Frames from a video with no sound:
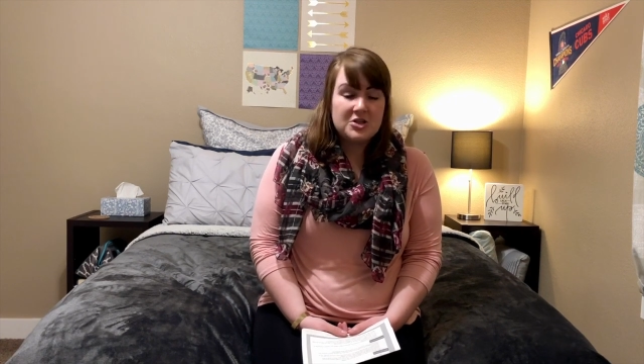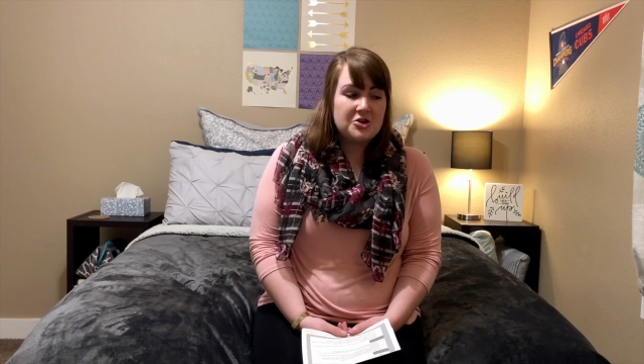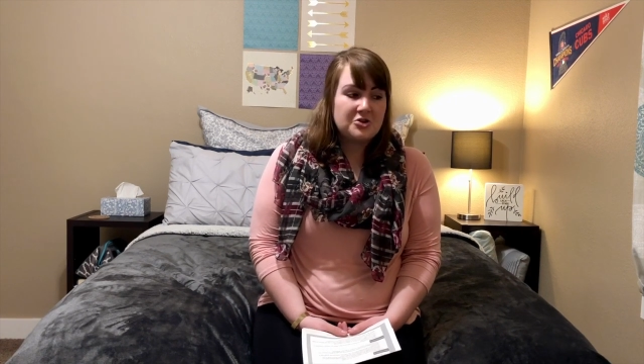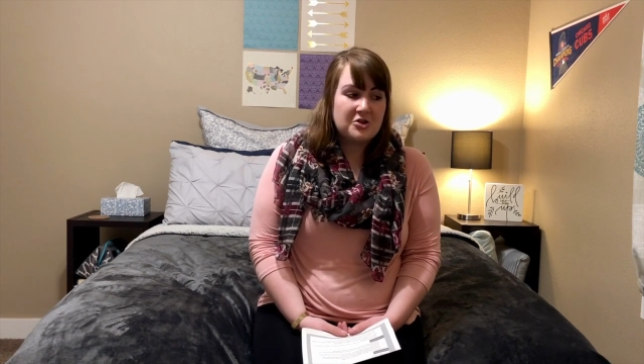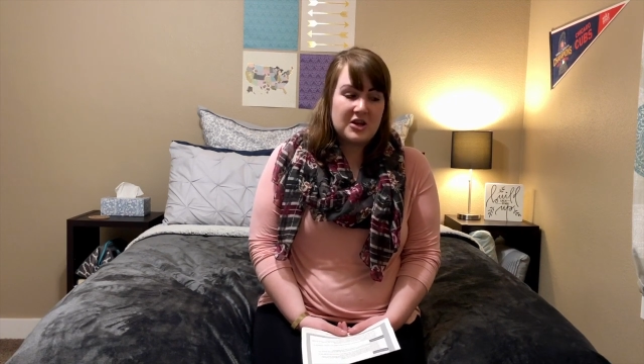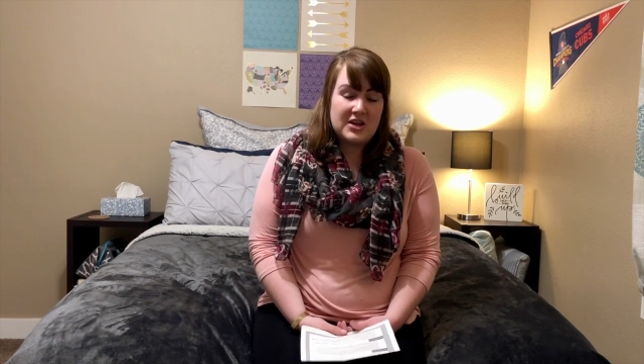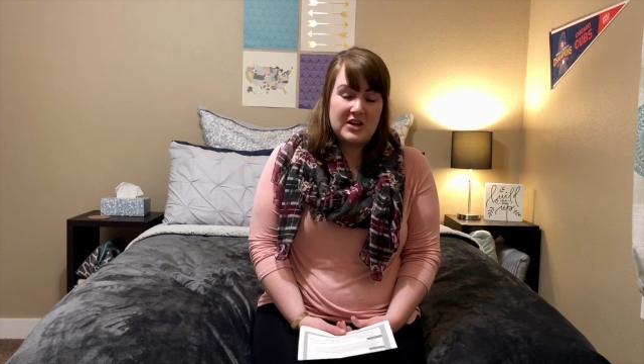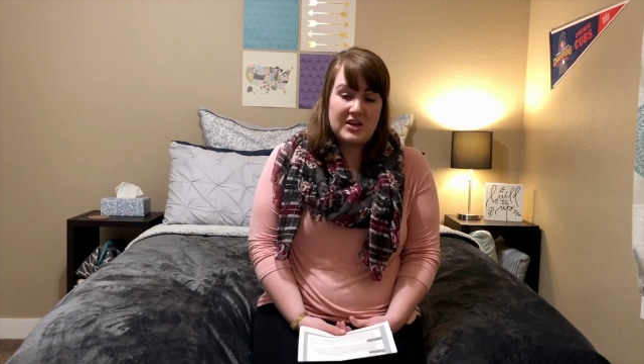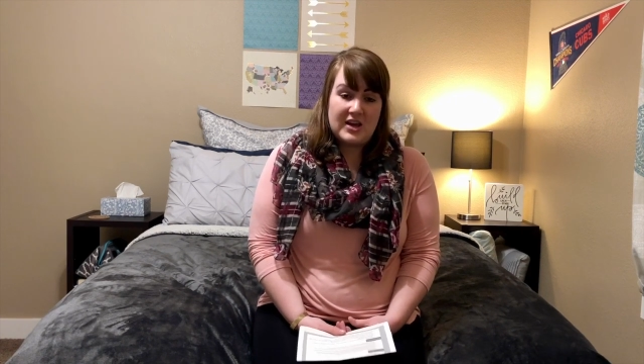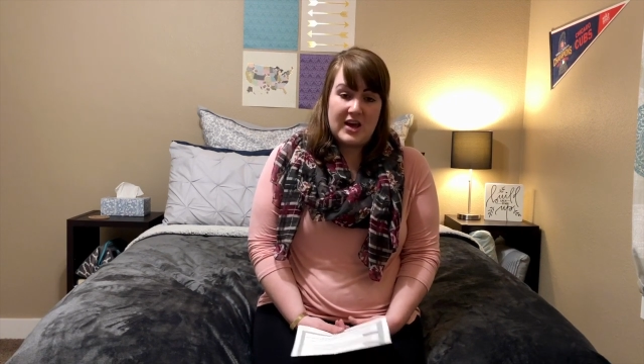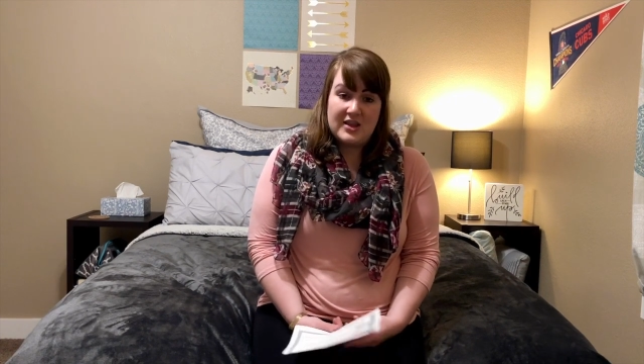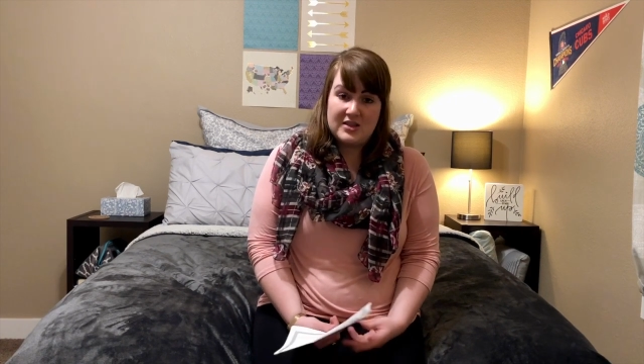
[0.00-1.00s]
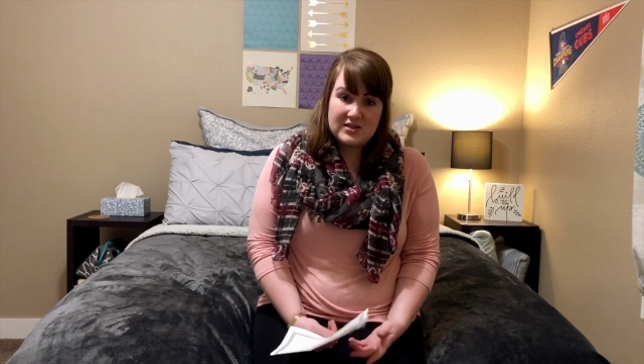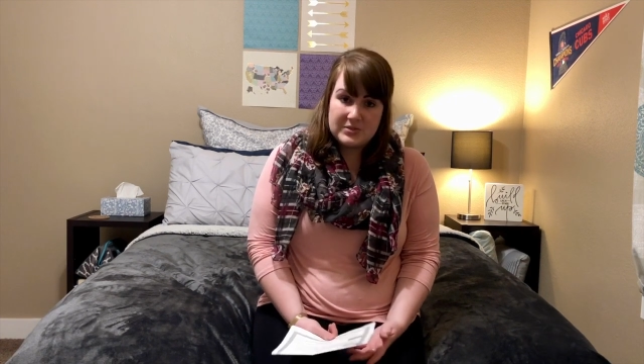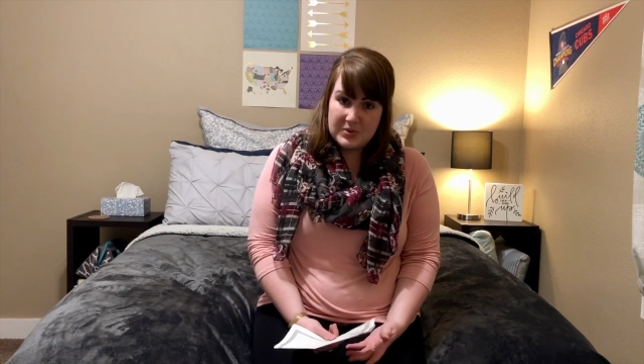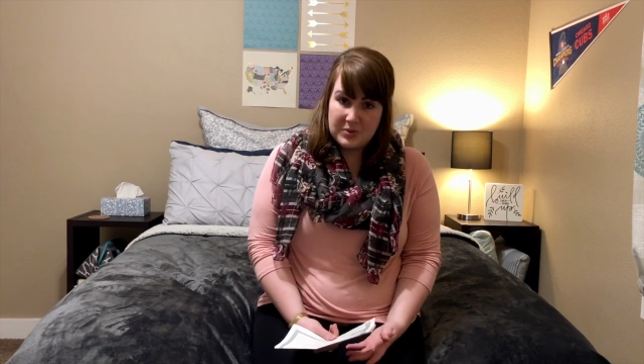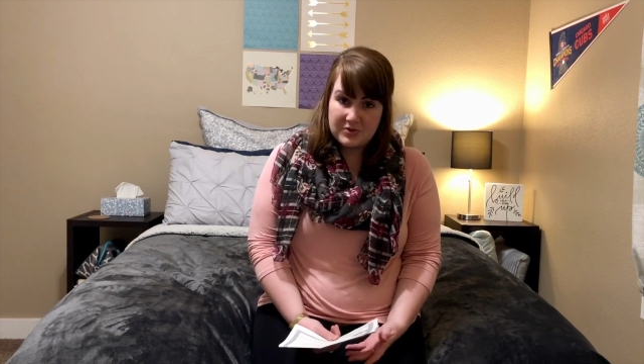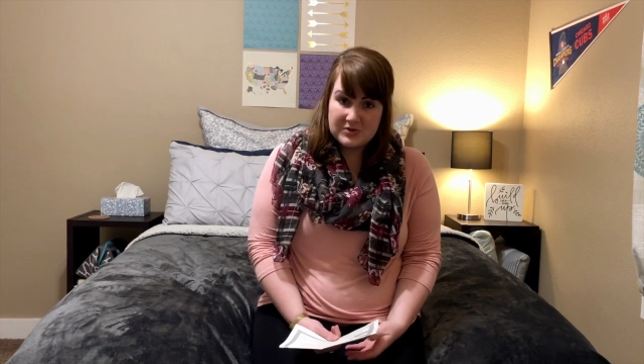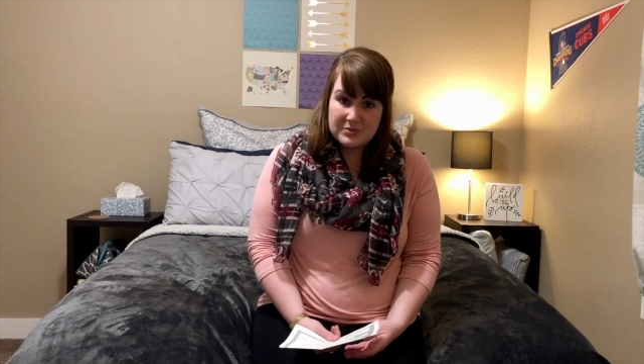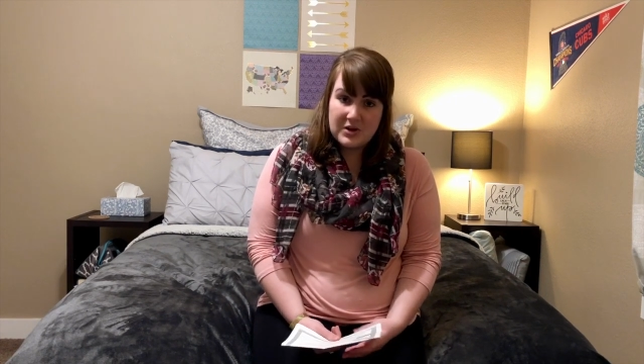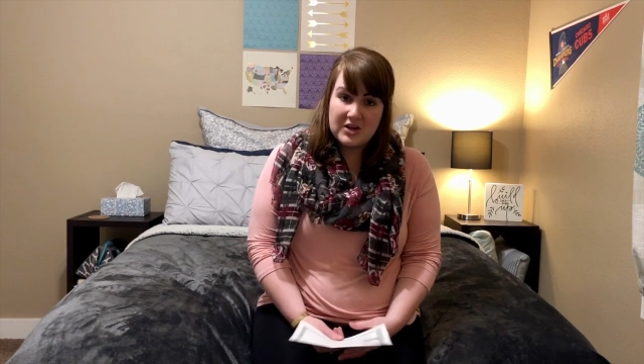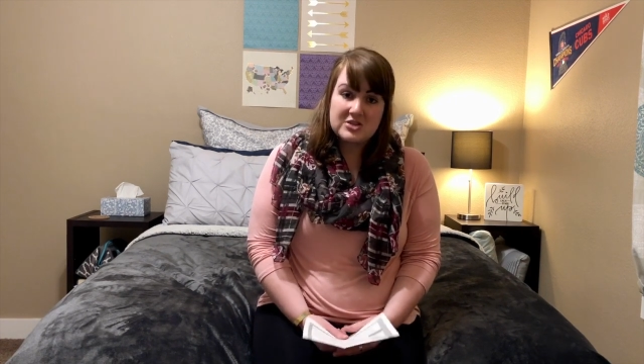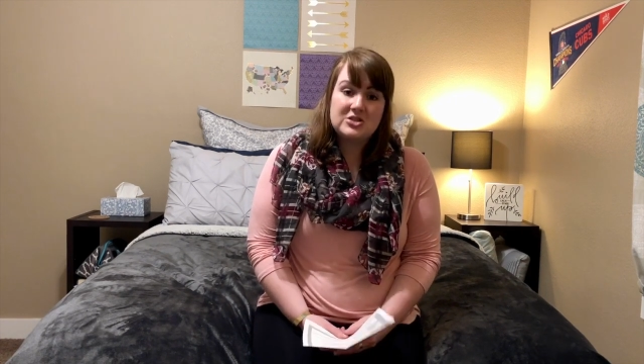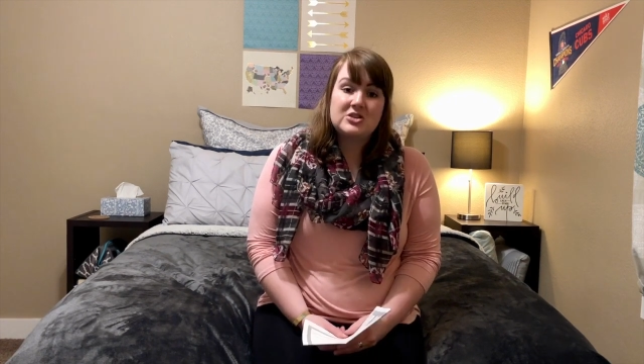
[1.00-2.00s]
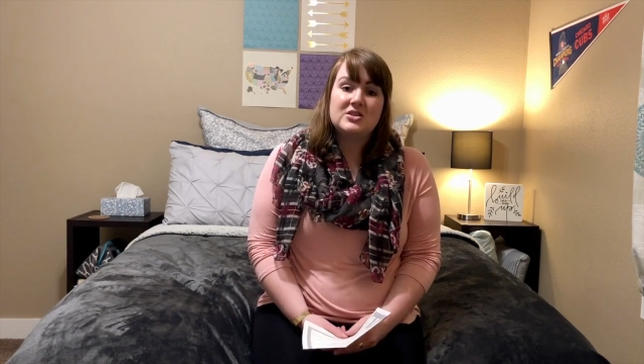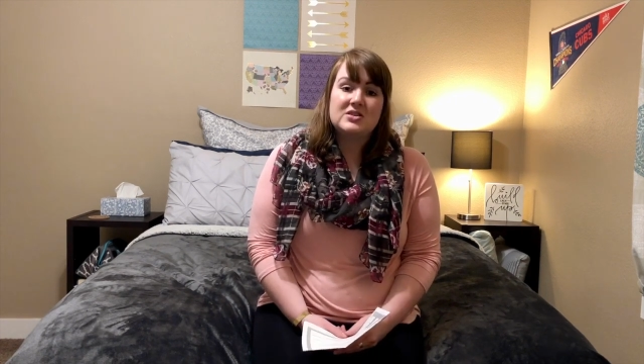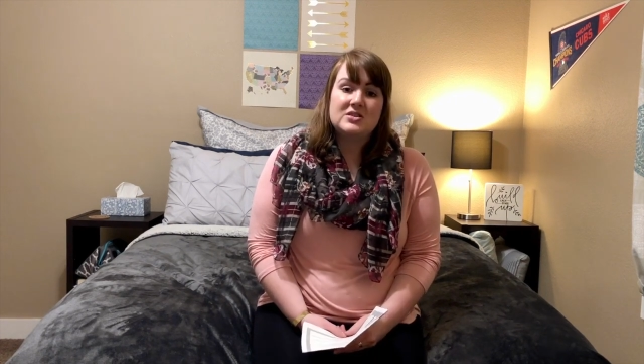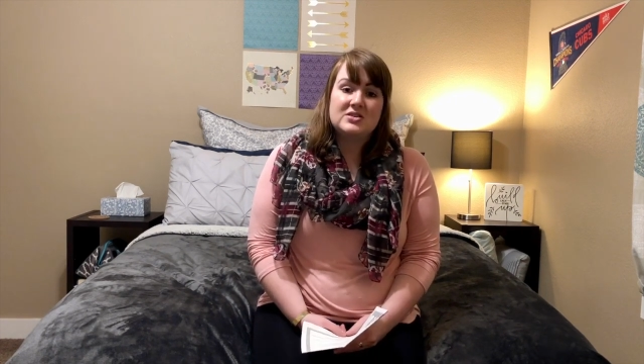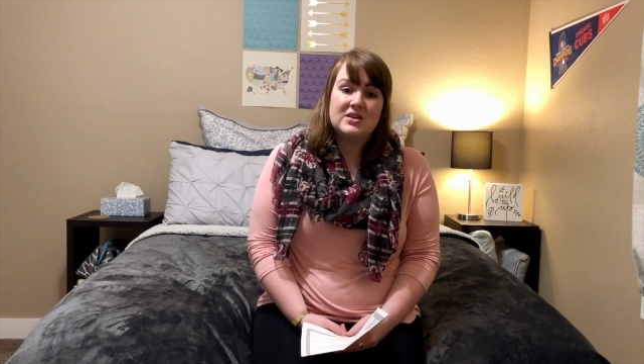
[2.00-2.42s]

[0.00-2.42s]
You're looking at these people's pictures